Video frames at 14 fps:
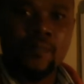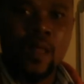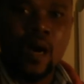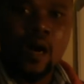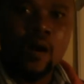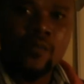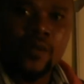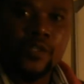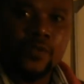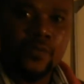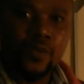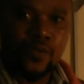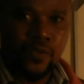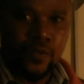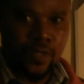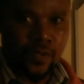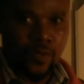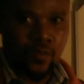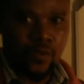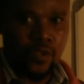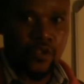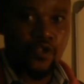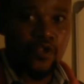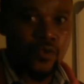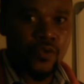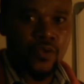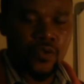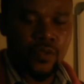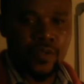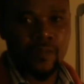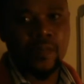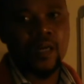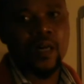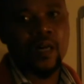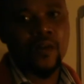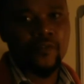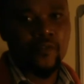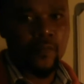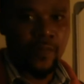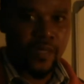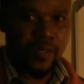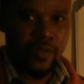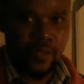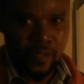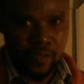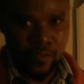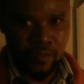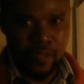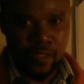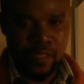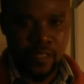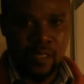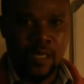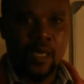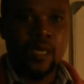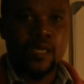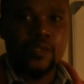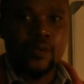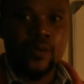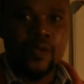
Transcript: how much producers would choose to supply for a particular good. So